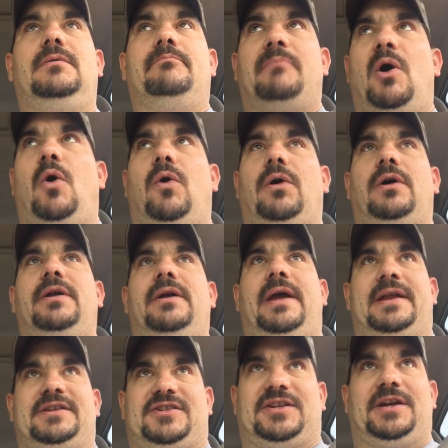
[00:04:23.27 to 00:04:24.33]
board
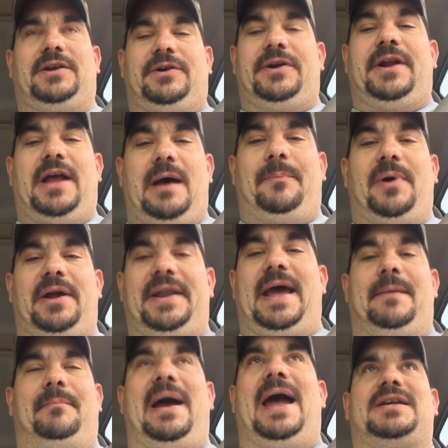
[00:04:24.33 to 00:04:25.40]
and centered it up on
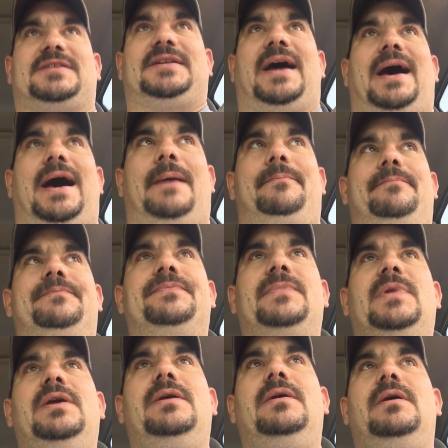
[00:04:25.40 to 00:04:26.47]
that backstop.
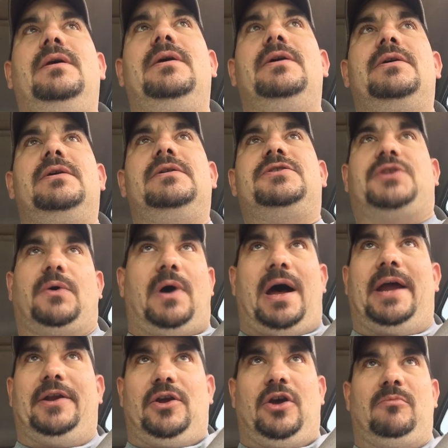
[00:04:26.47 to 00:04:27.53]
So
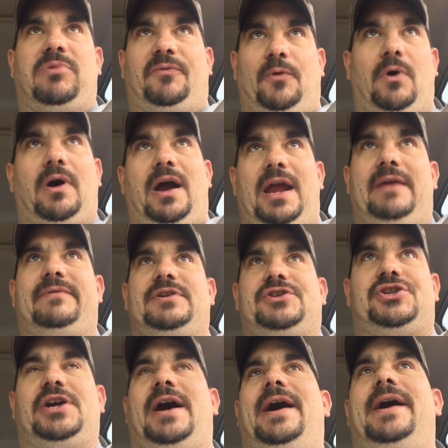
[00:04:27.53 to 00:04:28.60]
I knew before I even
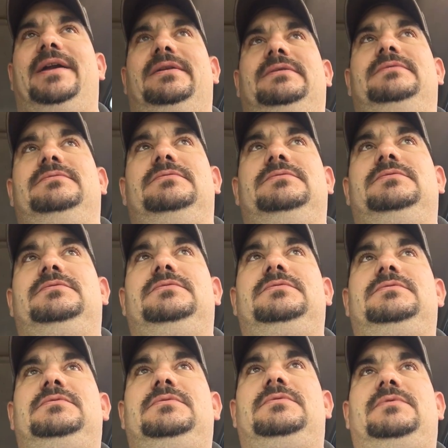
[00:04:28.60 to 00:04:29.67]
shot
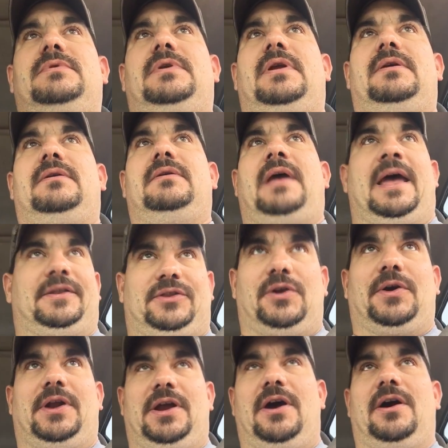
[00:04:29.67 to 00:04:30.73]
at
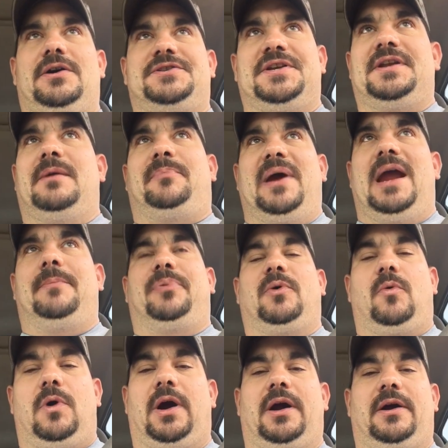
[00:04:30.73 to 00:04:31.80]
30 yards into paper
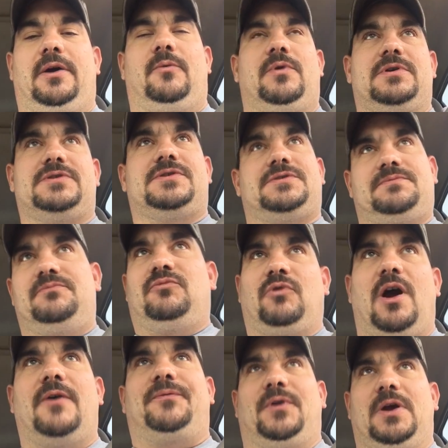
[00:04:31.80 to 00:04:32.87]
where it was,
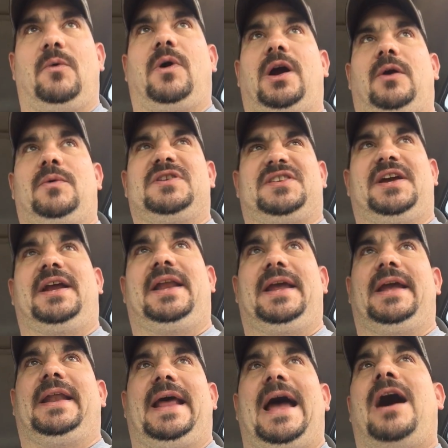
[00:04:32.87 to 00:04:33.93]
roughly where it was
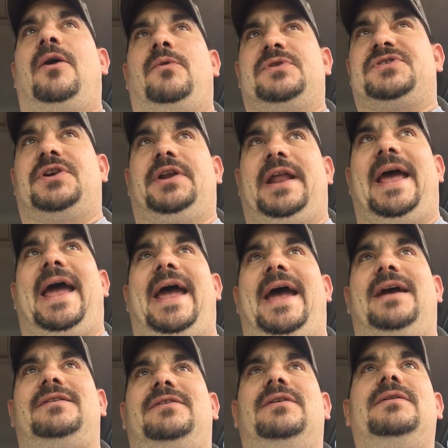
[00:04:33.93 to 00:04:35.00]
hitting and how it was going to
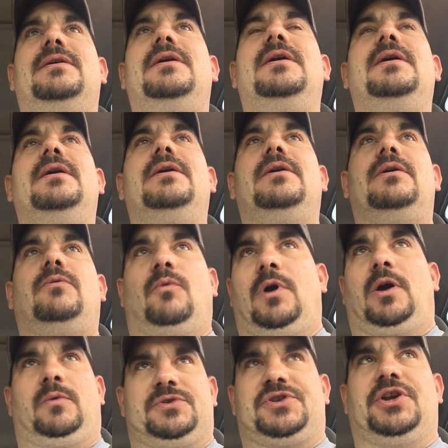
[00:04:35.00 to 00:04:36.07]
act, where
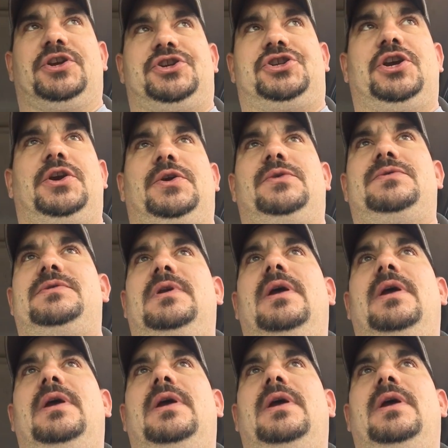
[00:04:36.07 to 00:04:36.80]
it was going to shoot.